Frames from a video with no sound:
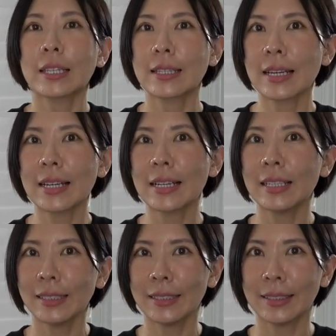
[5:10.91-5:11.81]
D,
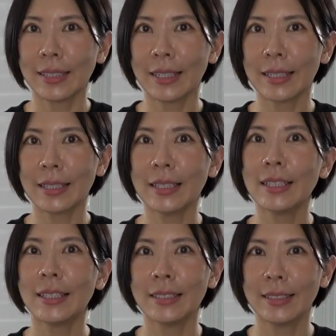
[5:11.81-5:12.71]
T,
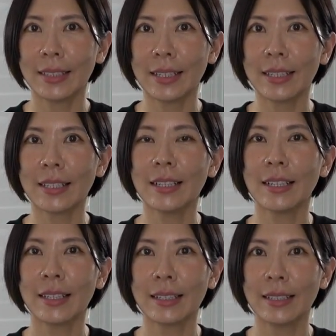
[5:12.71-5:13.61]
N,
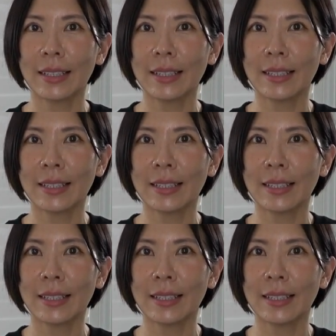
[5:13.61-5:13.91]
L.